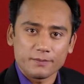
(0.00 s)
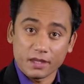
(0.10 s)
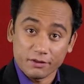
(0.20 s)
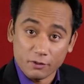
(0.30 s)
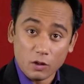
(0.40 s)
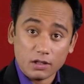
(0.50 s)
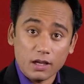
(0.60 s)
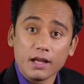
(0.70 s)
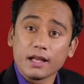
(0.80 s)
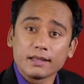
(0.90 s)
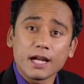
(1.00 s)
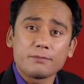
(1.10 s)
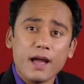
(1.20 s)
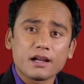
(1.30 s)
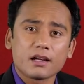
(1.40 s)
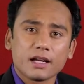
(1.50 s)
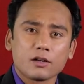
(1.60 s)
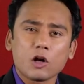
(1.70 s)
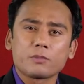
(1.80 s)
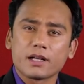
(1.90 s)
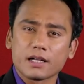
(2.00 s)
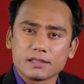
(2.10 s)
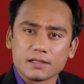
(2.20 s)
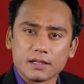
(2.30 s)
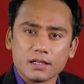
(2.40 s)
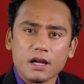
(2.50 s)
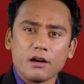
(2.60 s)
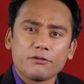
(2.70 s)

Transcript: If not, that bank cannot be considered